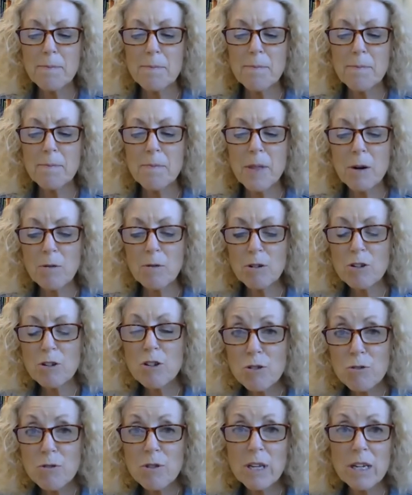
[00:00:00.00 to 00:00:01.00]
There were
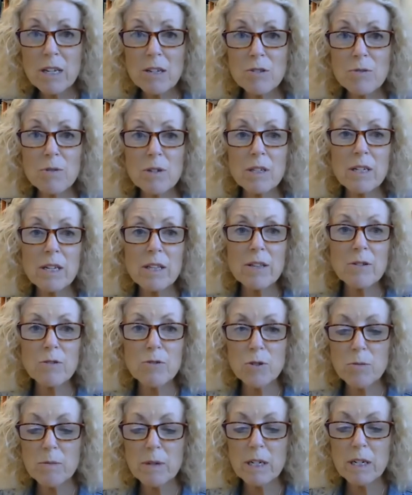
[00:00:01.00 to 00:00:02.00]
two things really that
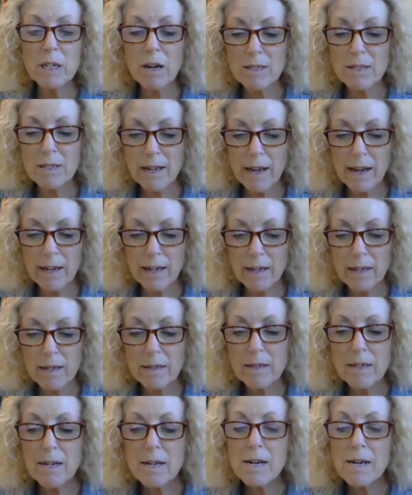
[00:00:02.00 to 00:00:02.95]
drew me to Gonzaga.